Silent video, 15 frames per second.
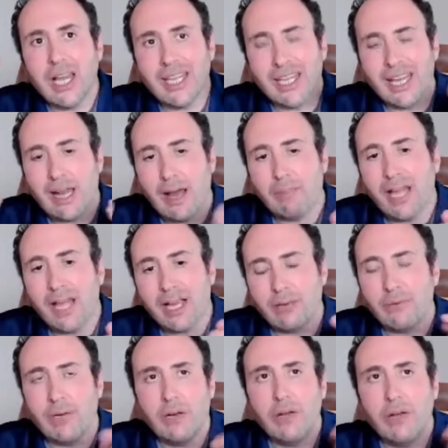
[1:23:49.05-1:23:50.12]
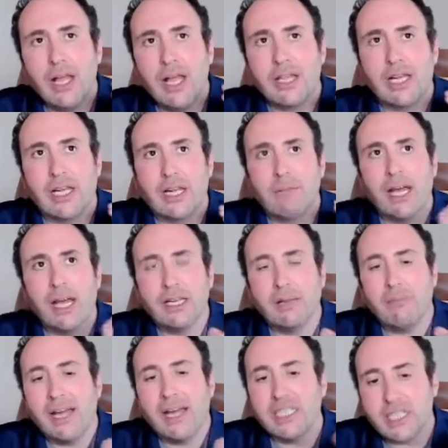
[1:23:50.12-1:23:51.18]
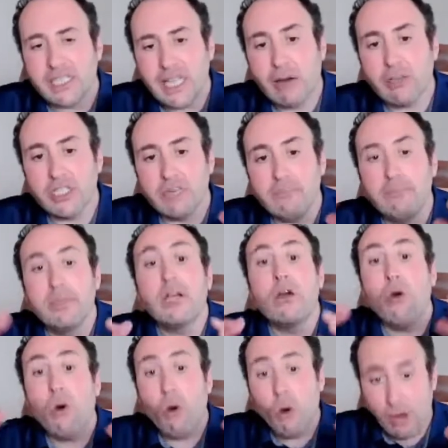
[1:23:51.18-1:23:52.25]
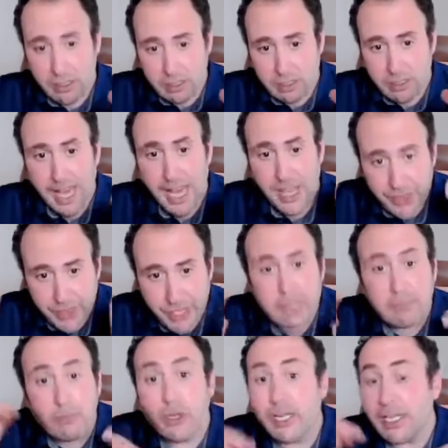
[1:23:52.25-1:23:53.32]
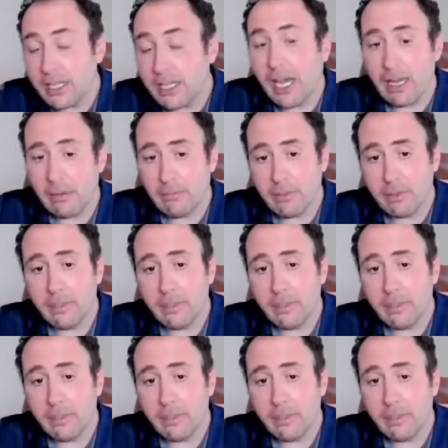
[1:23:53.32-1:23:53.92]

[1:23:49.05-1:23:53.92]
And I'm not, well, that I'm not going to buy technology because at this point in time,